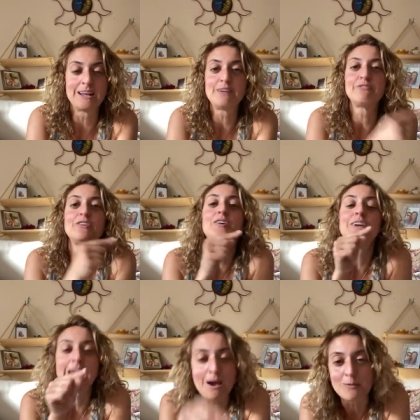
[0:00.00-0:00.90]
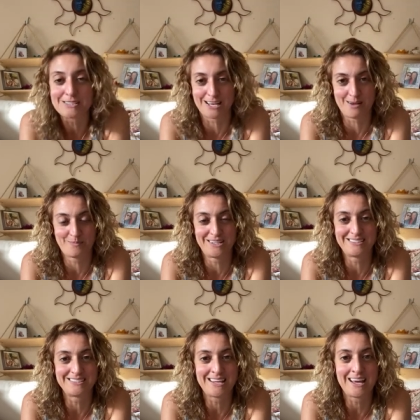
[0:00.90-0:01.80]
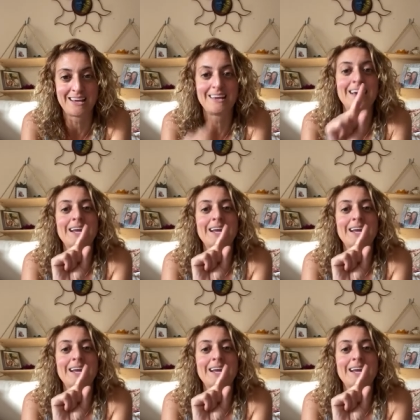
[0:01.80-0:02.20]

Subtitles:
And I forget what's happening today.